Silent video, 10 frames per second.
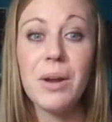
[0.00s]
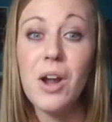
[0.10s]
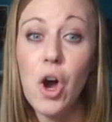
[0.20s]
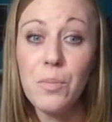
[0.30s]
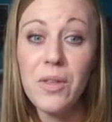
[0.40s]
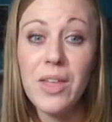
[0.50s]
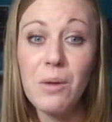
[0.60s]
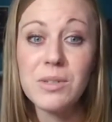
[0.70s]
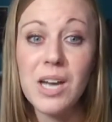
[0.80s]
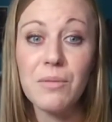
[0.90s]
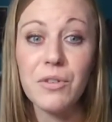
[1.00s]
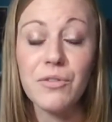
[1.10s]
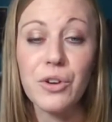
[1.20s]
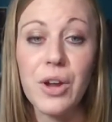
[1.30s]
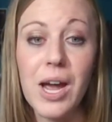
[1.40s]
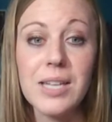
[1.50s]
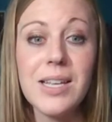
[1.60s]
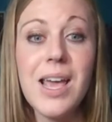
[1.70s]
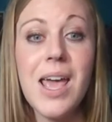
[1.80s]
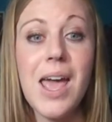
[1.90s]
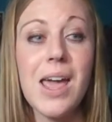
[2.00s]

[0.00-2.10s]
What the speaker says: But I hope that that was helpful for you guys.